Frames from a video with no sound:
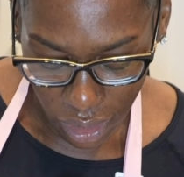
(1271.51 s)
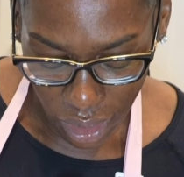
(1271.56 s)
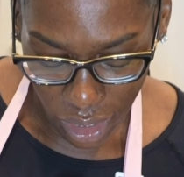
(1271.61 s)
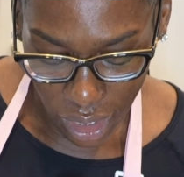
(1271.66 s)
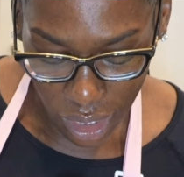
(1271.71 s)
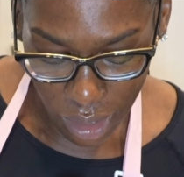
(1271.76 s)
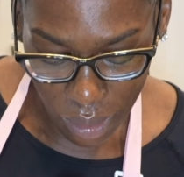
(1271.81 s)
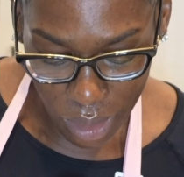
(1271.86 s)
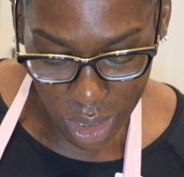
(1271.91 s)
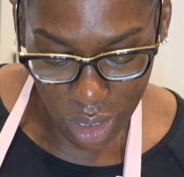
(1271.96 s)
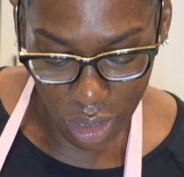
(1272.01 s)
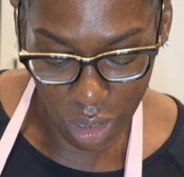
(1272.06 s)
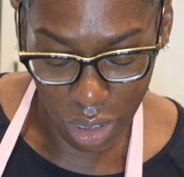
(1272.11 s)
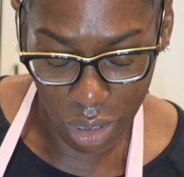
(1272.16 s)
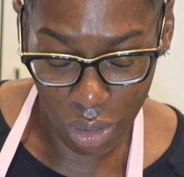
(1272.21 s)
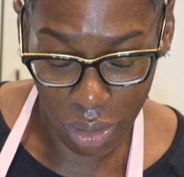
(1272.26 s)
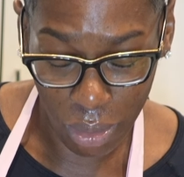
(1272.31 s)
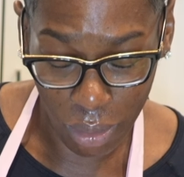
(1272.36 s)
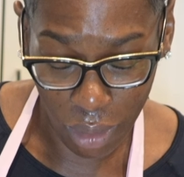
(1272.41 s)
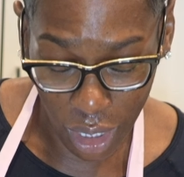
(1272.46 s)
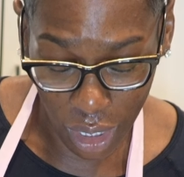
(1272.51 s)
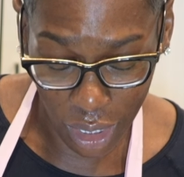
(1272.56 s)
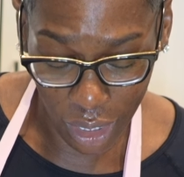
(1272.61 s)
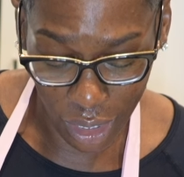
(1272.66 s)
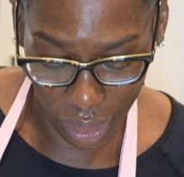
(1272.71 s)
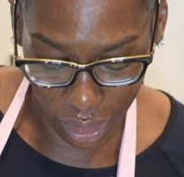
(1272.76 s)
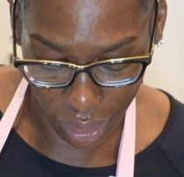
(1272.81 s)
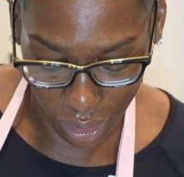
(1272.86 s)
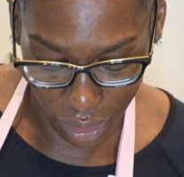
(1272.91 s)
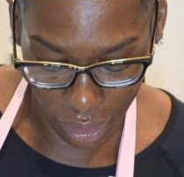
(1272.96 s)
Like he was
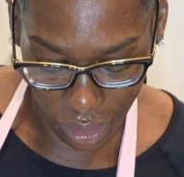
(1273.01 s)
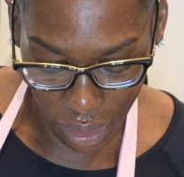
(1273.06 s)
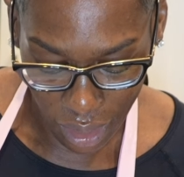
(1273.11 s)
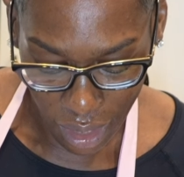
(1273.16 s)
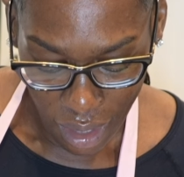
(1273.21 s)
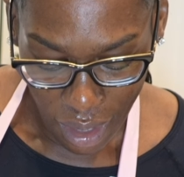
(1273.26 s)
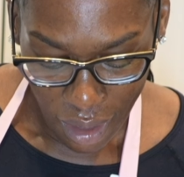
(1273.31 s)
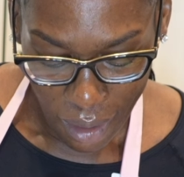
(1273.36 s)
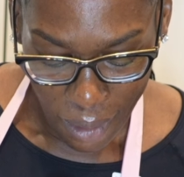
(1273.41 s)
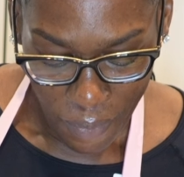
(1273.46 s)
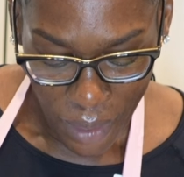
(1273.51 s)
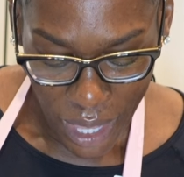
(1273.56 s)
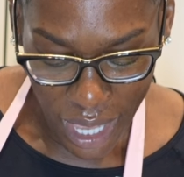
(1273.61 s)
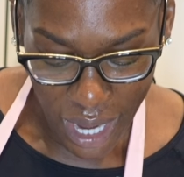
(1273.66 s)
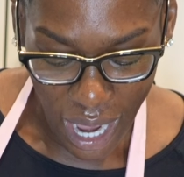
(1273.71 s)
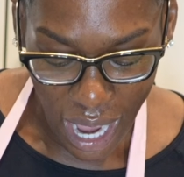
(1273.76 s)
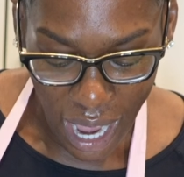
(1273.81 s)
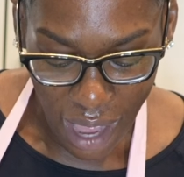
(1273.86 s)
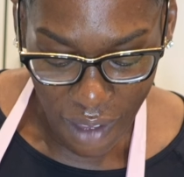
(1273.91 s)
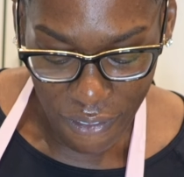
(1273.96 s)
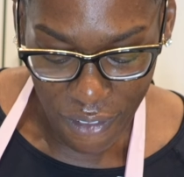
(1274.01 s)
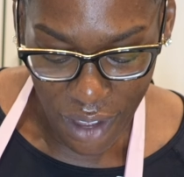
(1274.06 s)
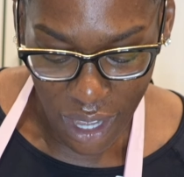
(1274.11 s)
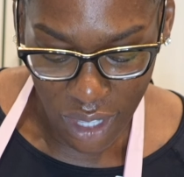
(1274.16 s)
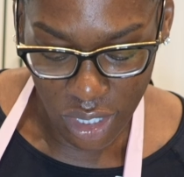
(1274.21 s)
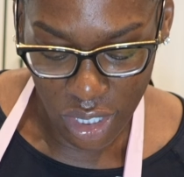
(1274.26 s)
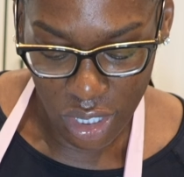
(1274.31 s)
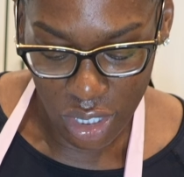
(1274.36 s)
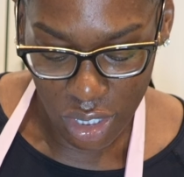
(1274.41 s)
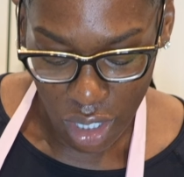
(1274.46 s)
crying, and I
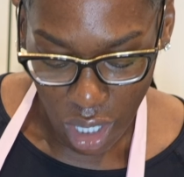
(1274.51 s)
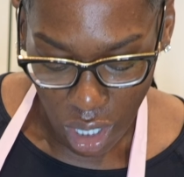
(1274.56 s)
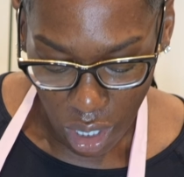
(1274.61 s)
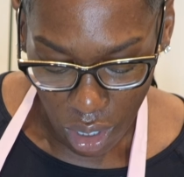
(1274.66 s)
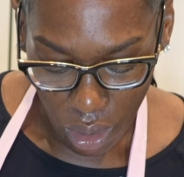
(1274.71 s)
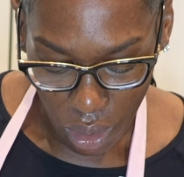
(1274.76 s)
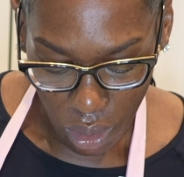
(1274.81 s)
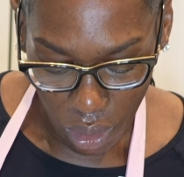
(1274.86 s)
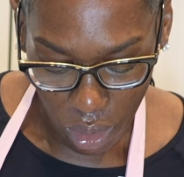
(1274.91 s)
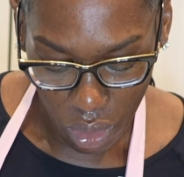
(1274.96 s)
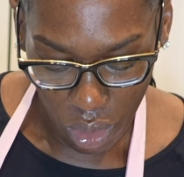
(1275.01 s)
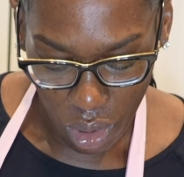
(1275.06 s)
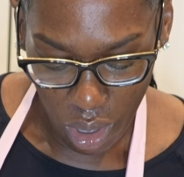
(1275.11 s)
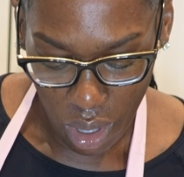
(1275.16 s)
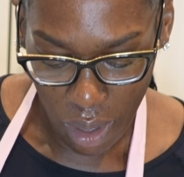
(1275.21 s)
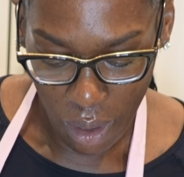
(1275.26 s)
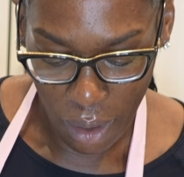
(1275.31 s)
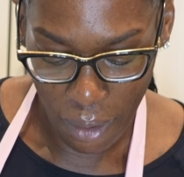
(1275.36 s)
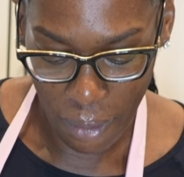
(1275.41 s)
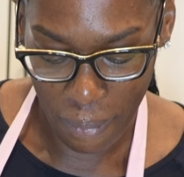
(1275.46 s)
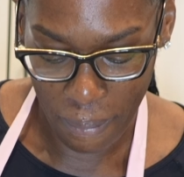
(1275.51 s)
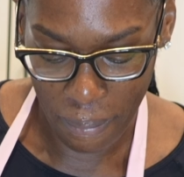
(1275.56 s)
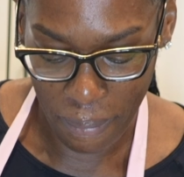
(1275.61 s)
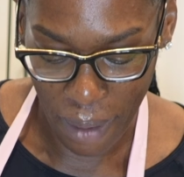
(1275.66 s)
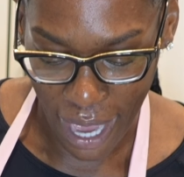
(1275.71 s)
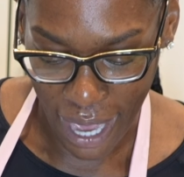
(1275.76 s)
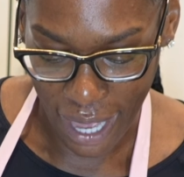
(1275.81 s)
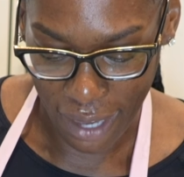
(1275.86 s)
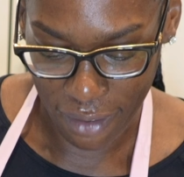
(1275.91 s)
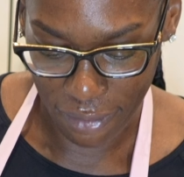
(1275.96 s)
felt so
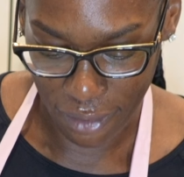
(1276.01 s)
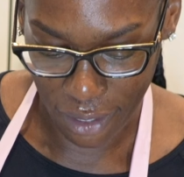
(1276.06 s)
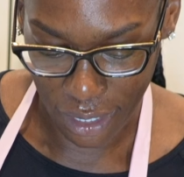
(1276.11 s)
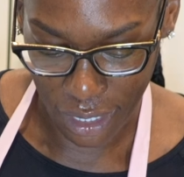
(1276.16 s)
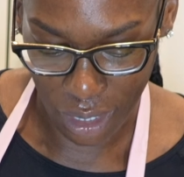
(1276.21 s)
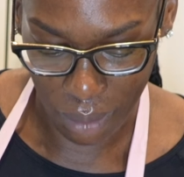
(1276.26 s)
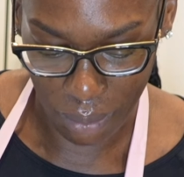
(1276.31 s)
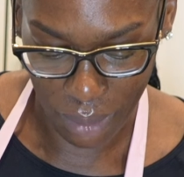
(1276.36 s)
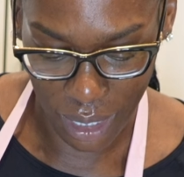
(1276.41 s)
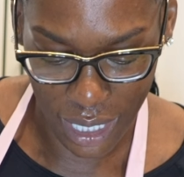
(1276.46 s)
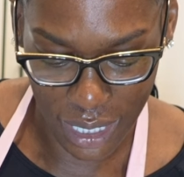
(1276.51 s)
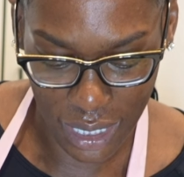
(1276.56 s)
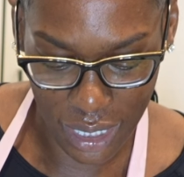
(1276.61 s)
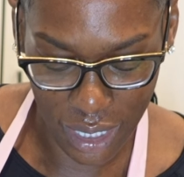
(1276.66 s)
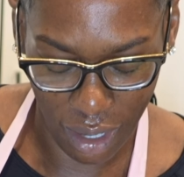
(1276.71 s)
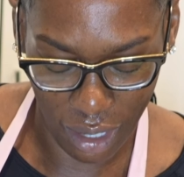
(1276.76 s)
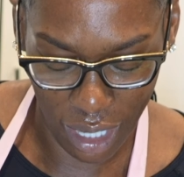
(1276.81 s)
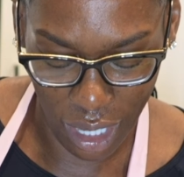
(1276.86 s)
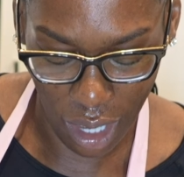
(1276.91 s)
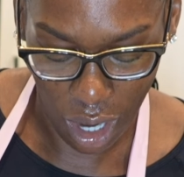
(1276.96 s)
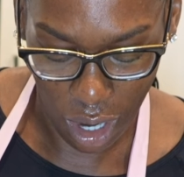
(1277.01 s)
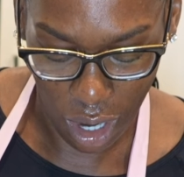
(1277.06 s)
bad for him because it's like he